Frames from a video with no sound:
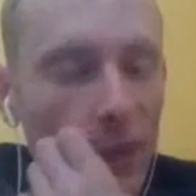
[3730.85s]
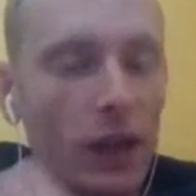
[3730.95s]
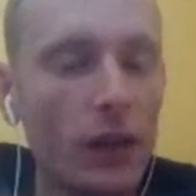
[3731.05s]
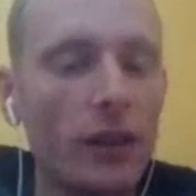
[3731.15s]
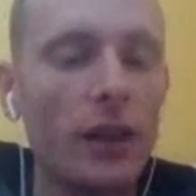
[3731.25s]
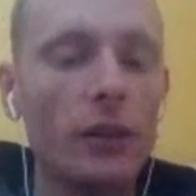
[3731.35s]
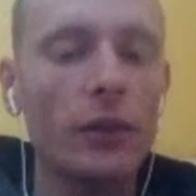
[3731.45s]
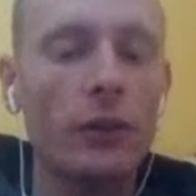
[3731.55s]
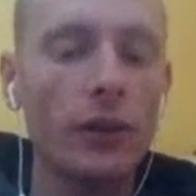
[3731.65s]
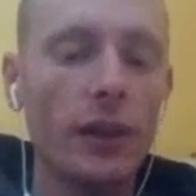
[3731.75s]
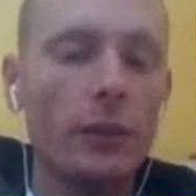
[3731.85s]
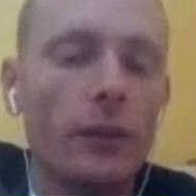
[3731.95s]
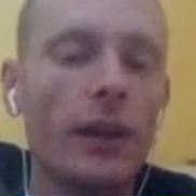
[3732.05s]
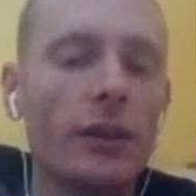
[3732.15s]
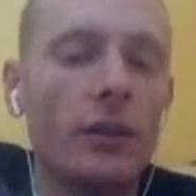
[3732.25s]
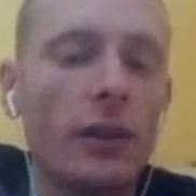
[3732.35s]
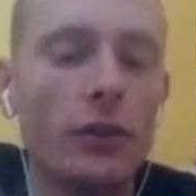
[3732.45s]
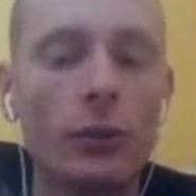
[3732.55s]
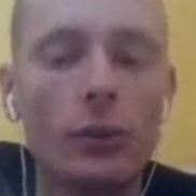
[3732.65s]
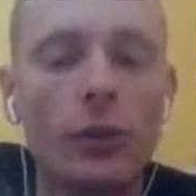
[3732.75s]
A lucky and critical hit will actually
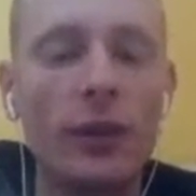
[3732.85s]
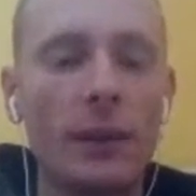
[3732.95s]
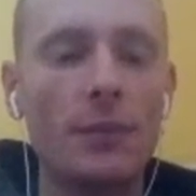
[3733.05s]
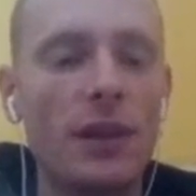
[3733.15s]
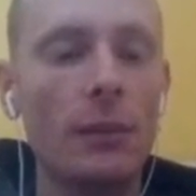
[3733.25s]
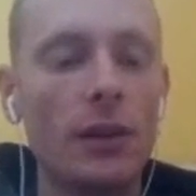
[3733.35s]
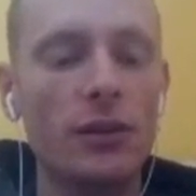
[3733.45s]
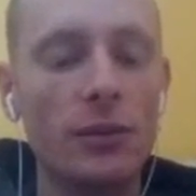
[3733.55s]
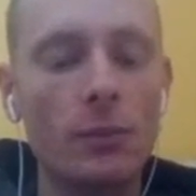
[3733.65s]
do three times damage.